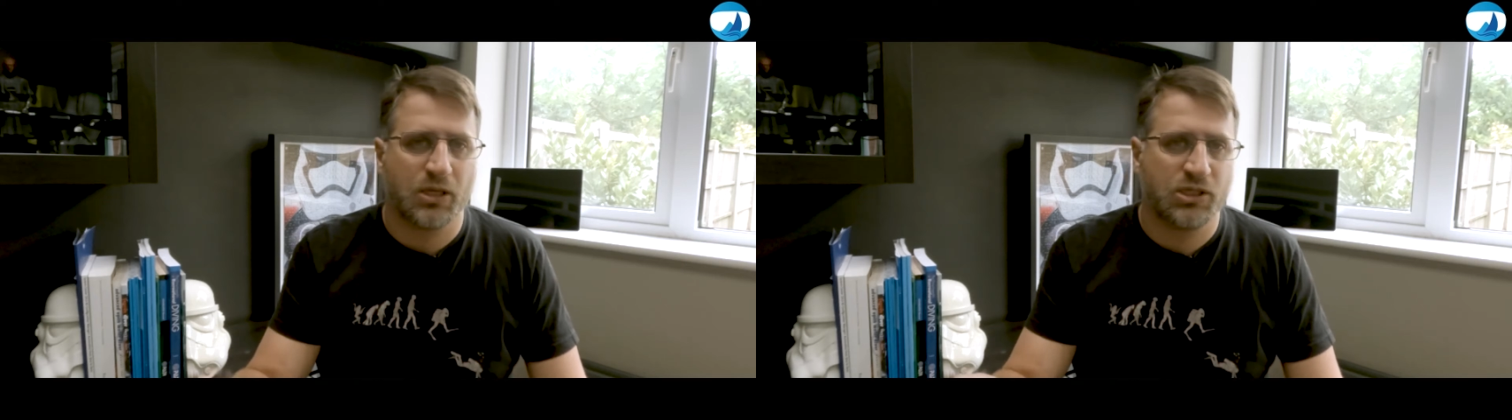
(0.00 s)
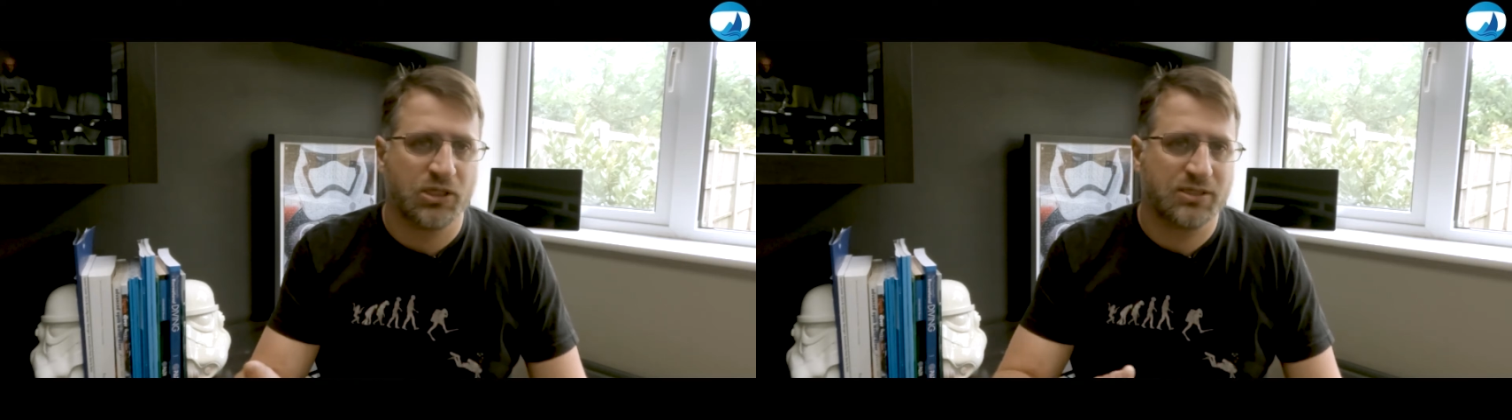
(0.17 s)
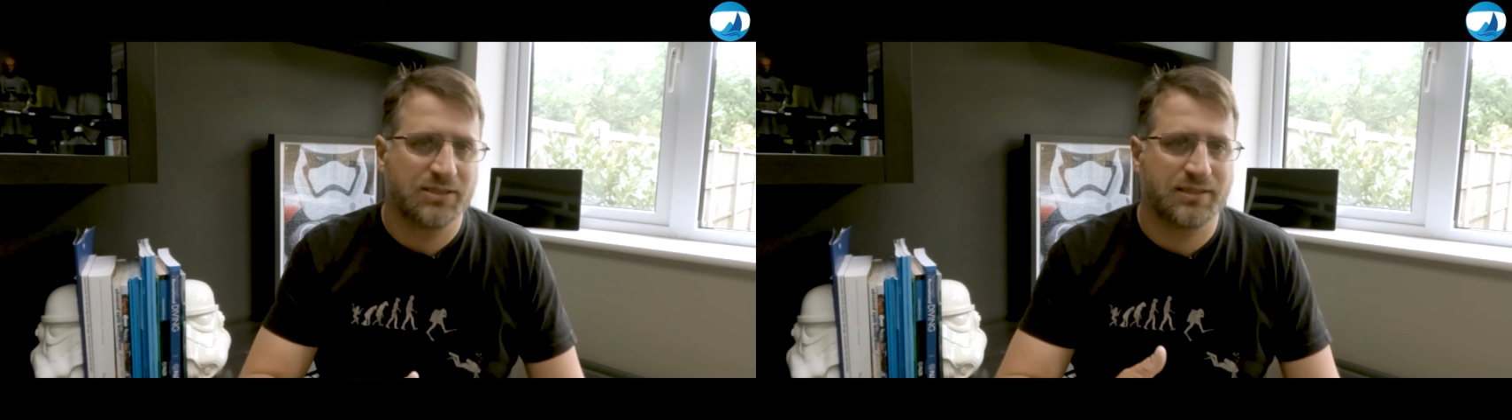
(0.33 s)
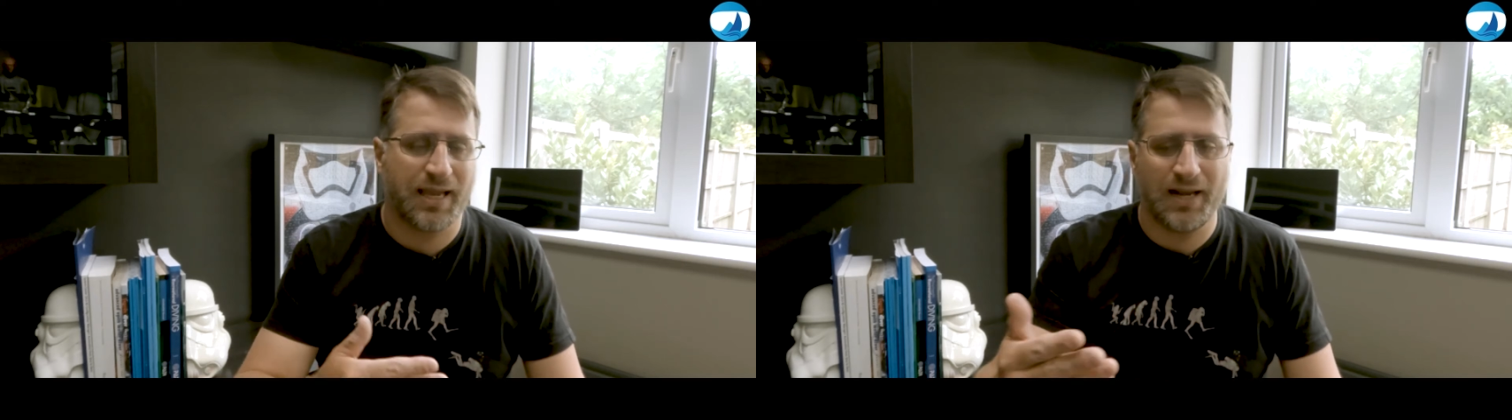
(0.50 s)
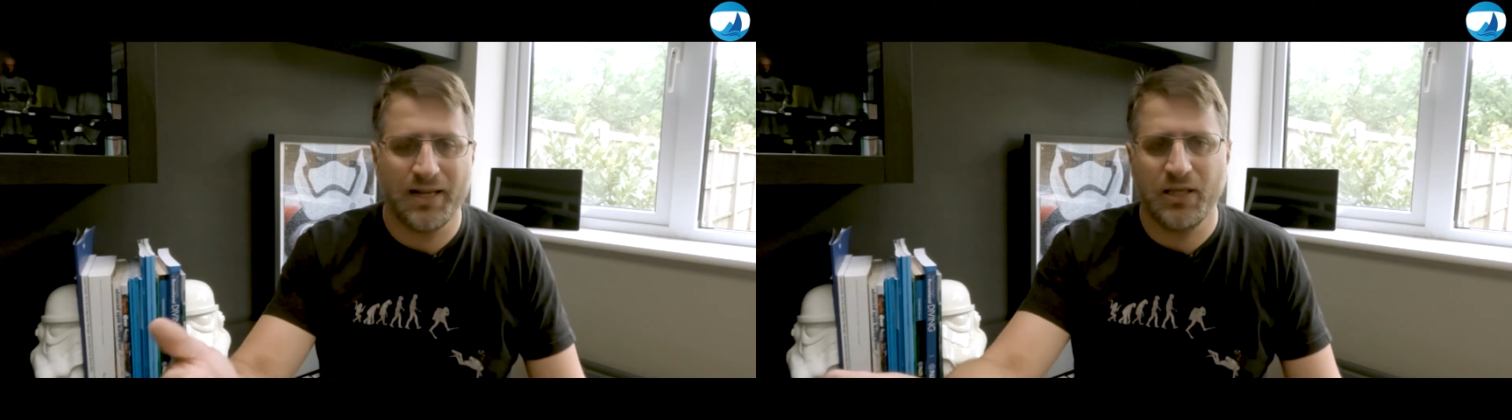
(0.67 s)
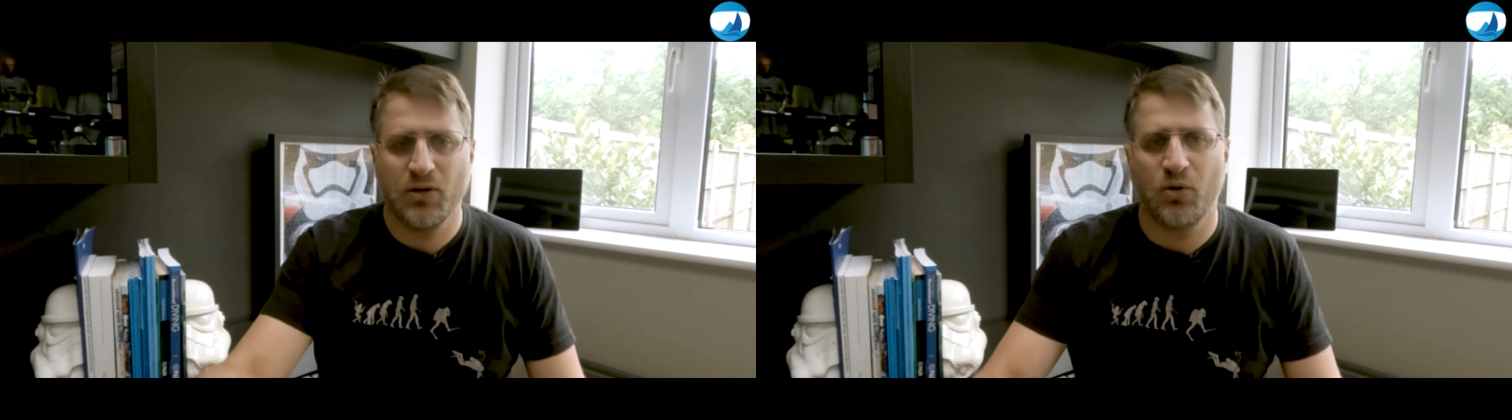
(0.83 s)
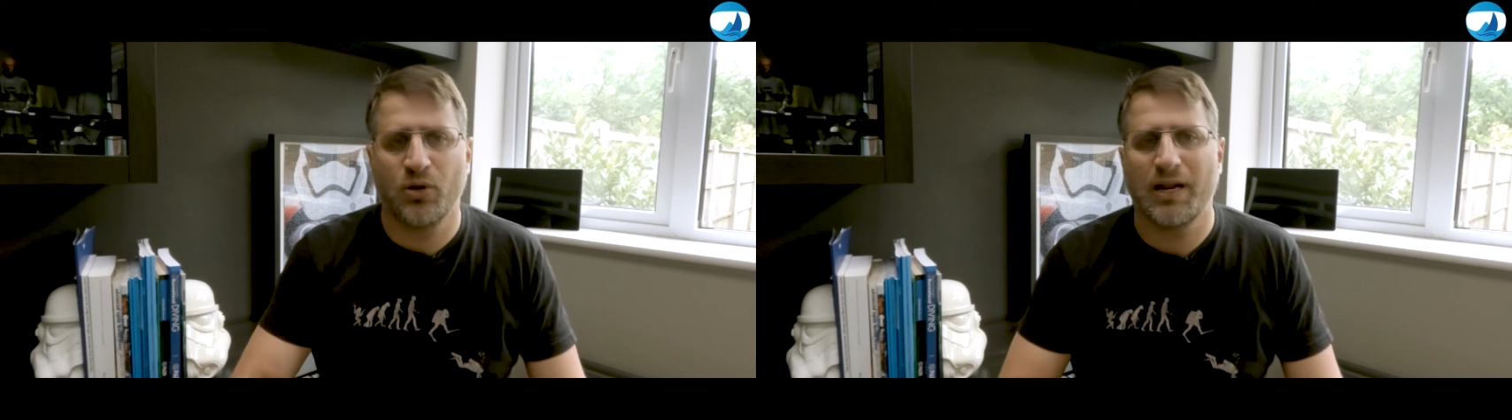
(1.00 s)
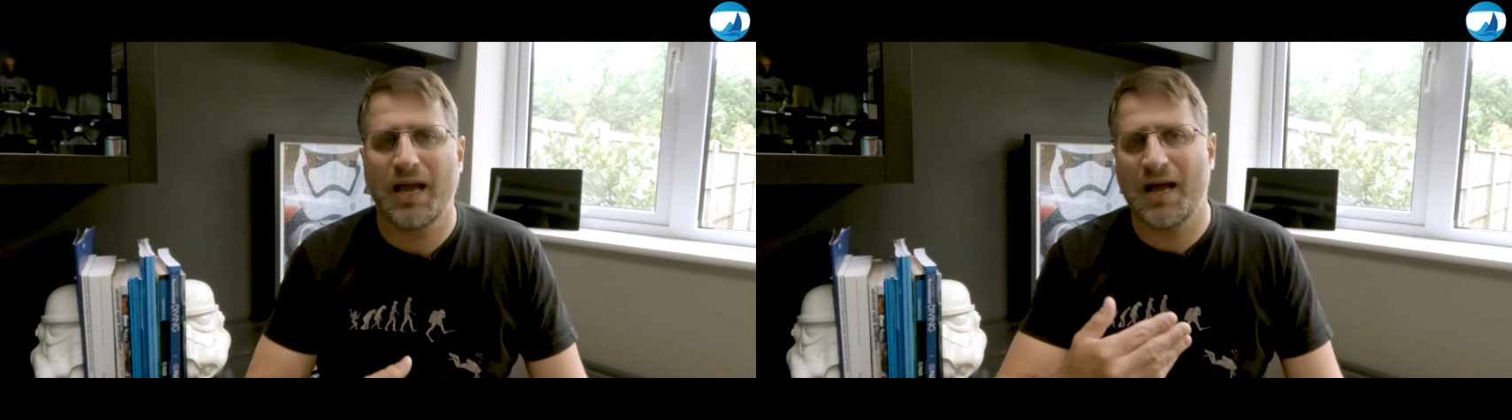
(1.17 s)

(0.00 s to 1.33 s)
just telling or